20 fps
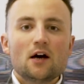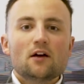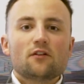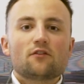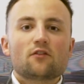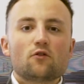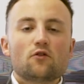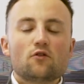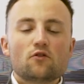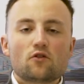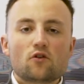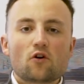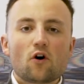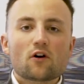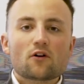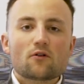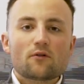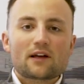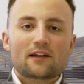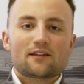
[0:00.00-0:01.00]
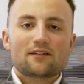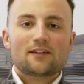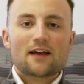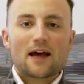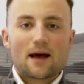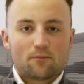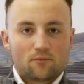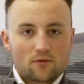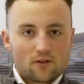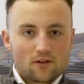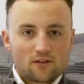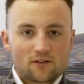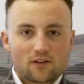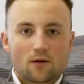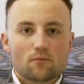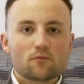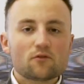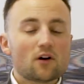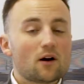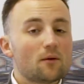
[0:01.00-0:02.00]
So you've got to accept that
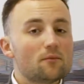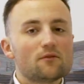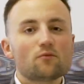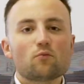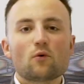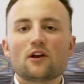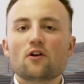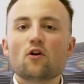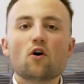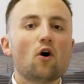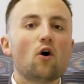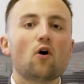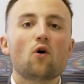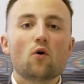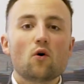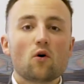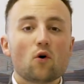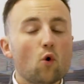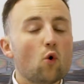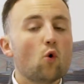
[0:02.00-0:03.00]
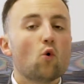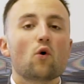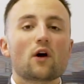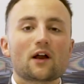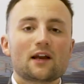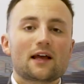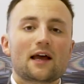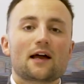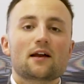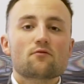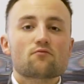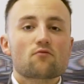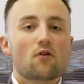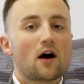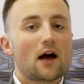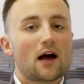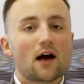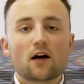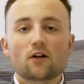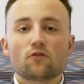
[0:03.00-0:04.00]
sometimes we're not all going to get it
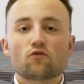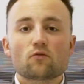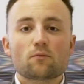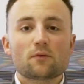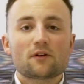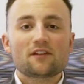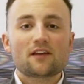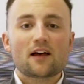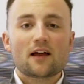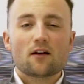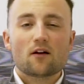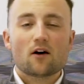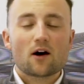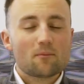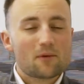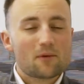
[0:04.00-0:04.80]
right 100%. I